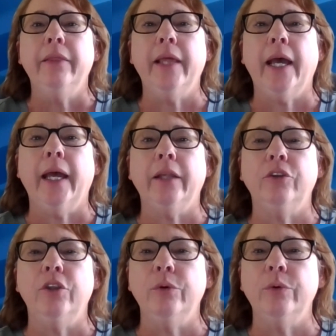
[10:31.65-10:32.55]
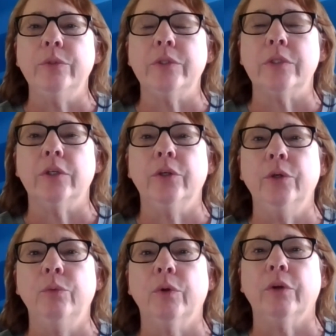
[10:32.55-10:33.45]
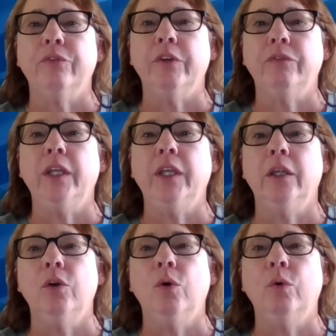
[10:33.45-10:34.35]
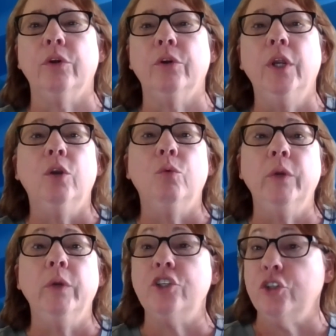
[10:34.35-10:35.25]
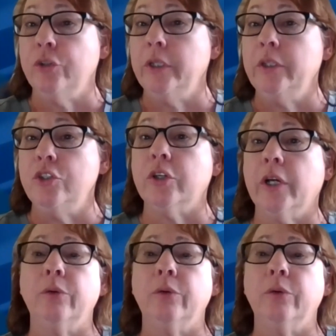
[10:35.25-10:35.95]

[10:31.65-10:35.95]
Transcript: that those who were 50 and older really should try